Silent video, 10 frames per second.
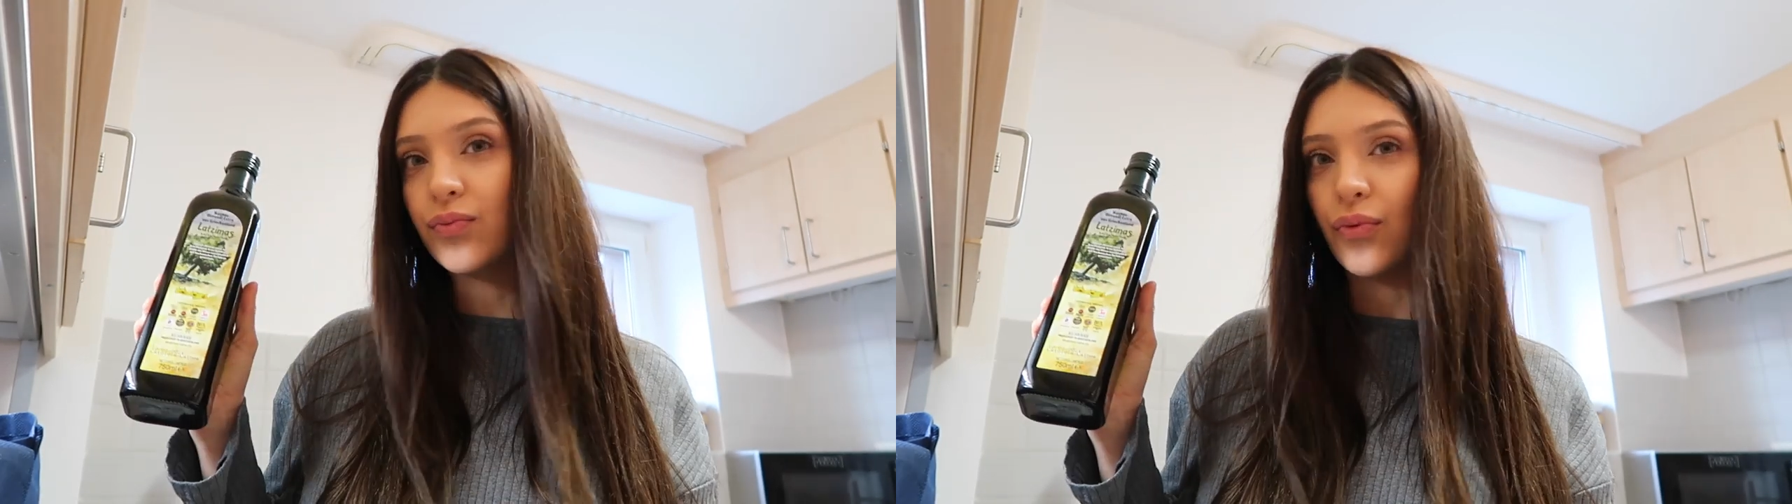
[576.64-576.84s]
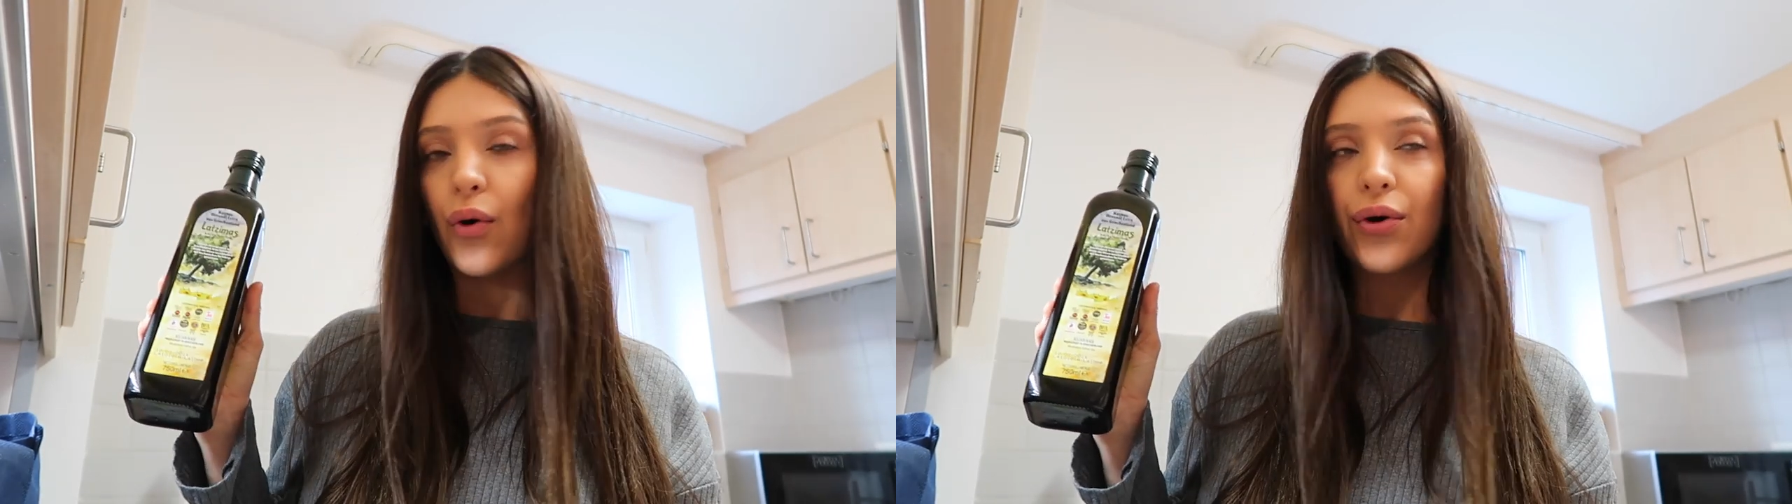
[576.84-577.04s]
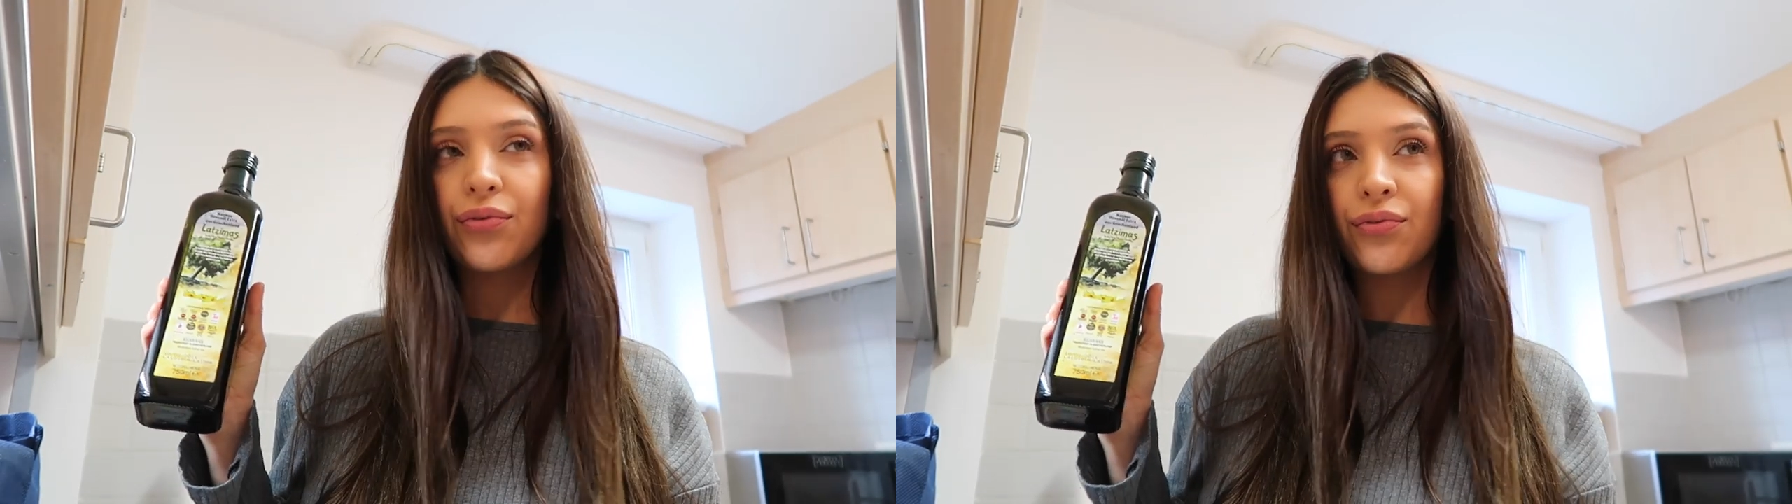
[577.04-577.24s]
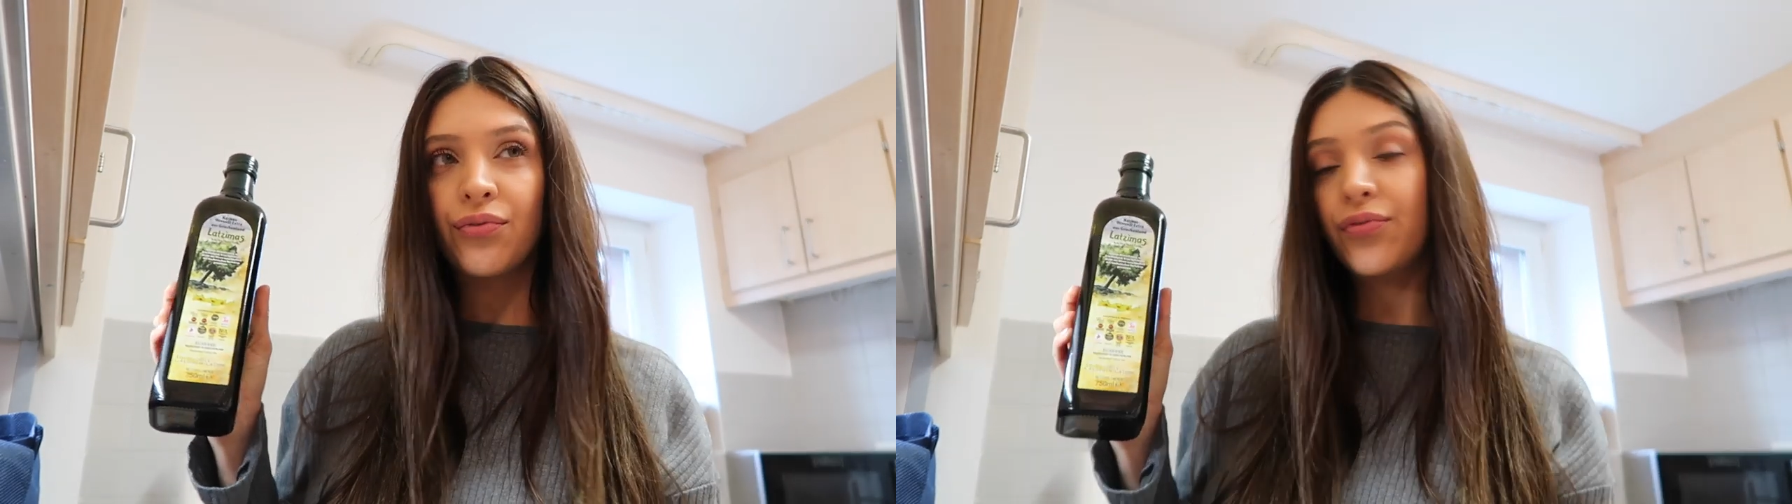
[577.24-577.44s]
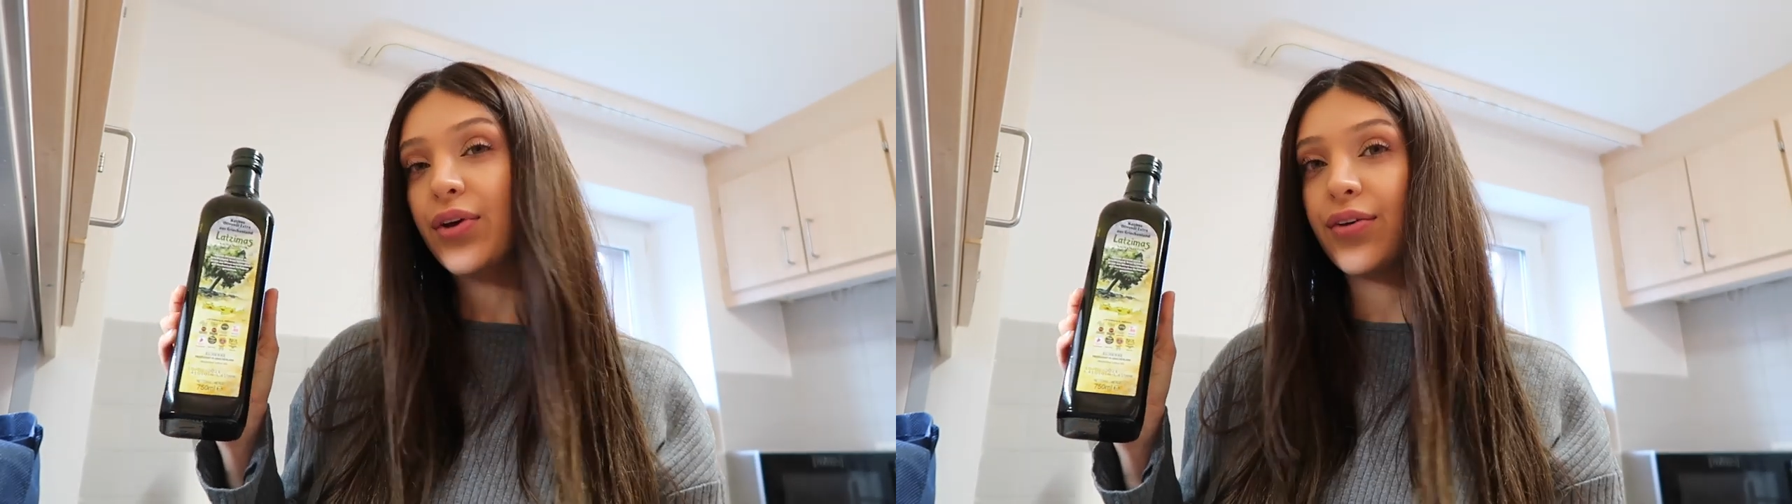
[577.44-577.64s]

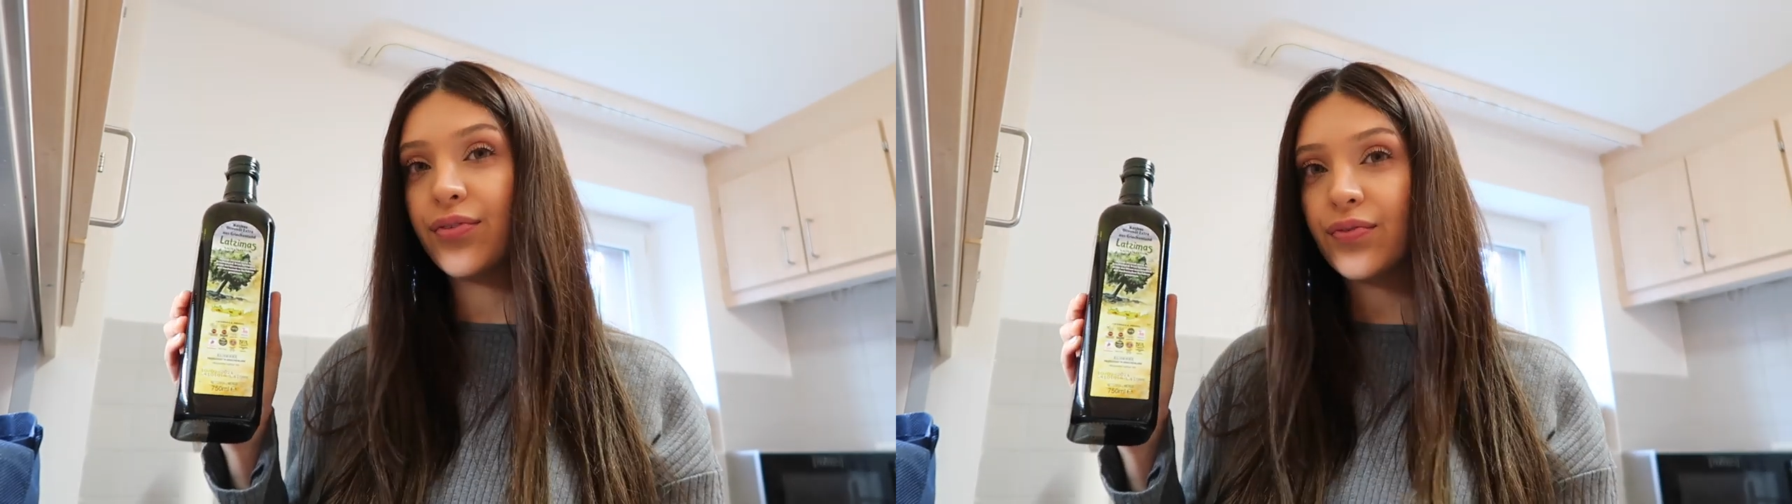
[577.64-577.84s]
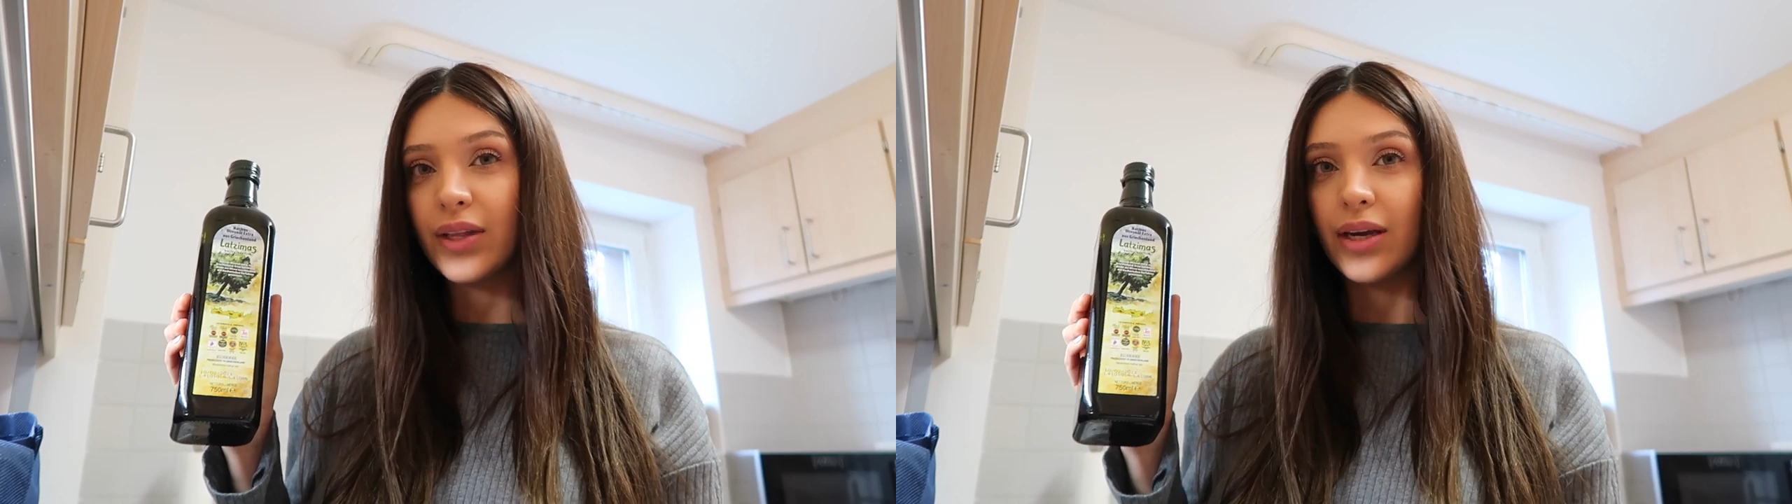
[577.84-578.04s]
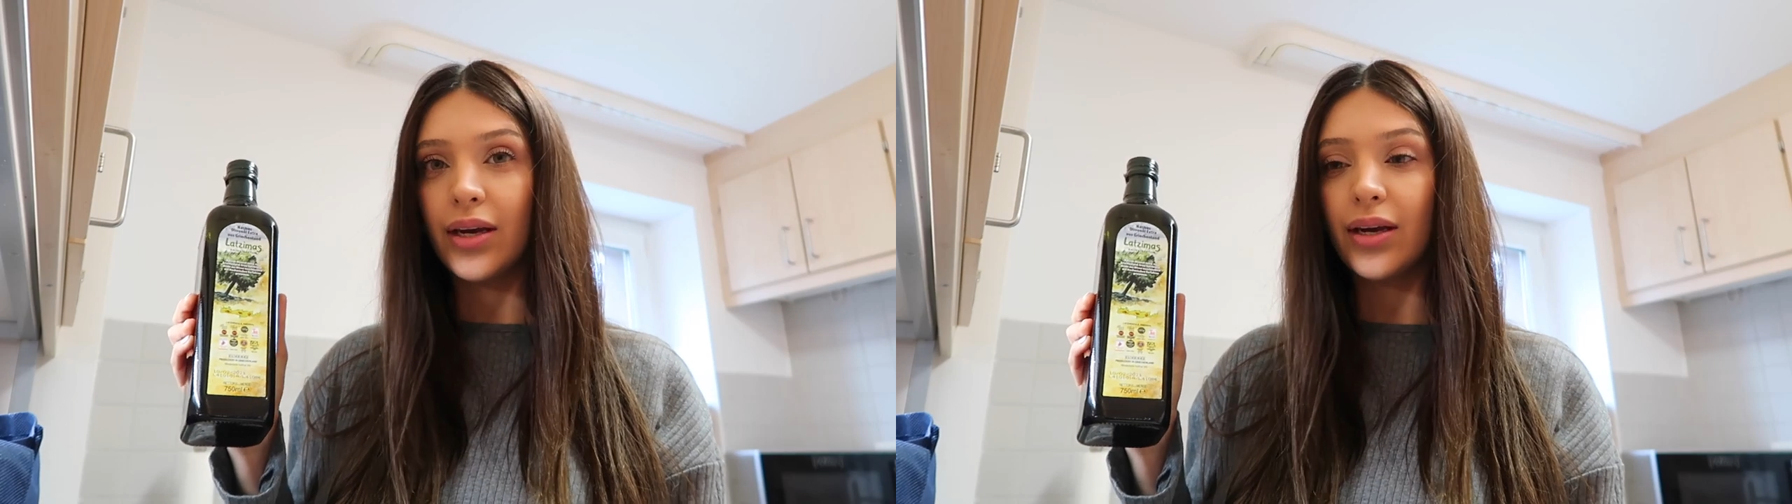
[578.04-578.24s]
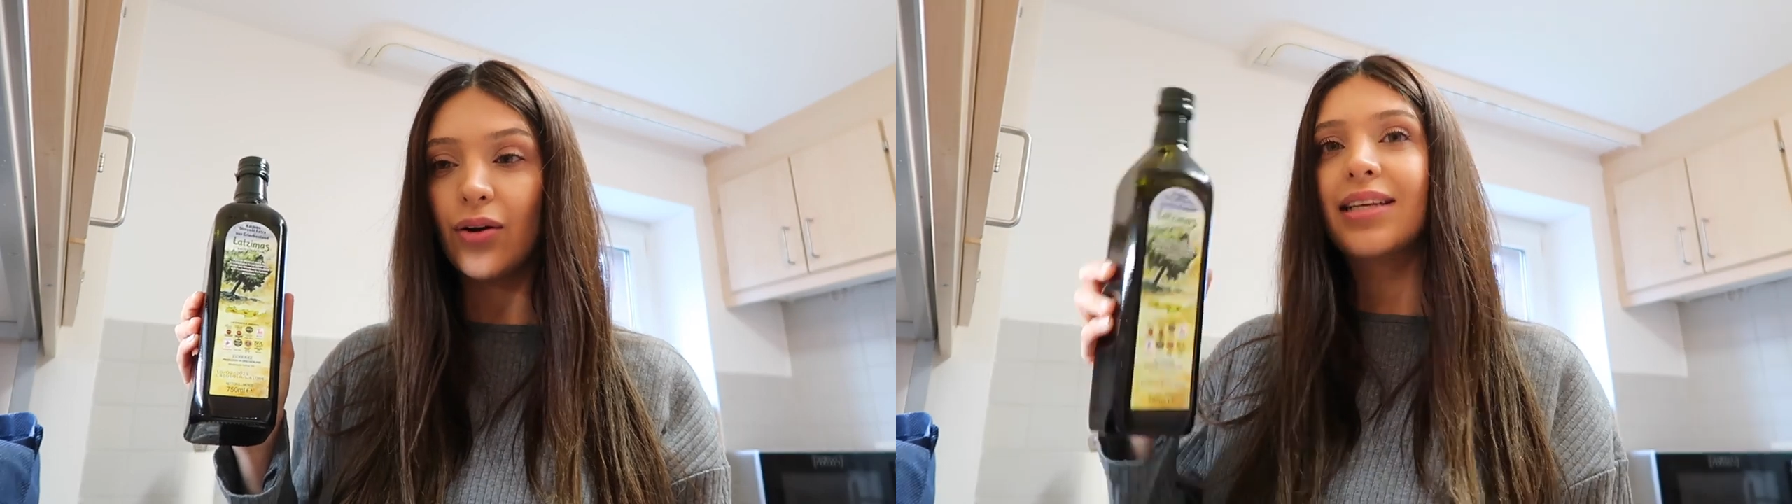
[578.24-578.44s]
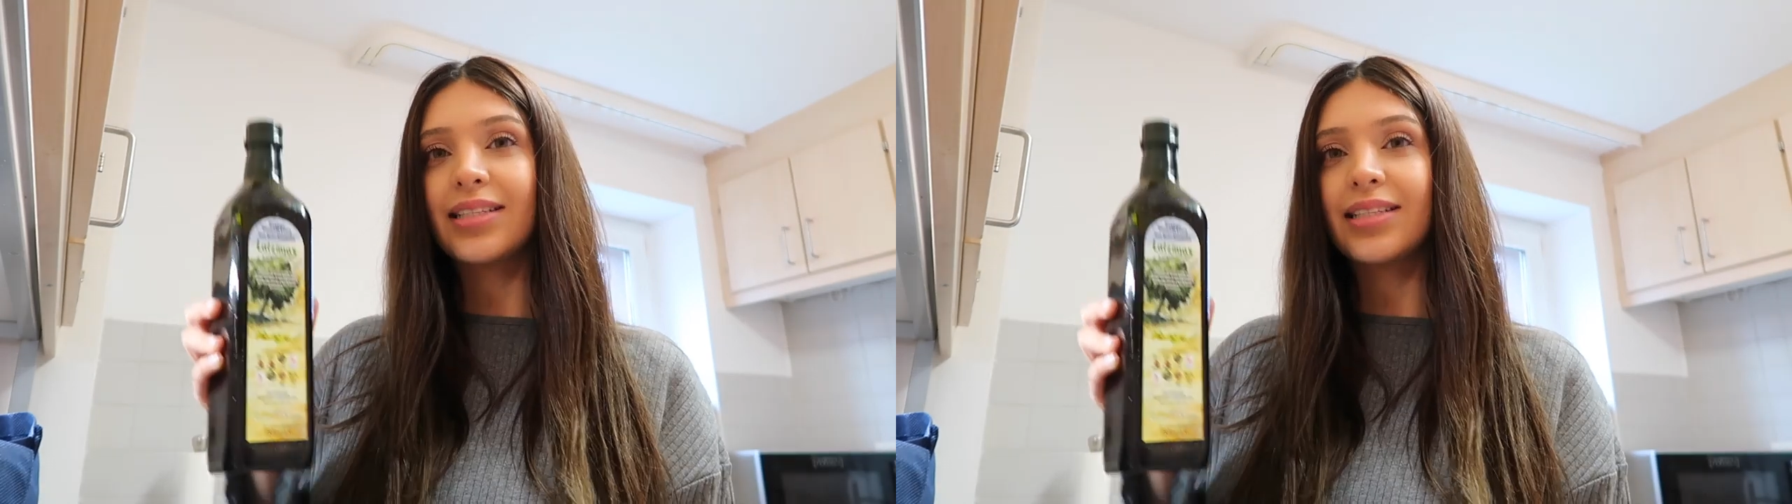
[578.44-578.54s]
$4.50.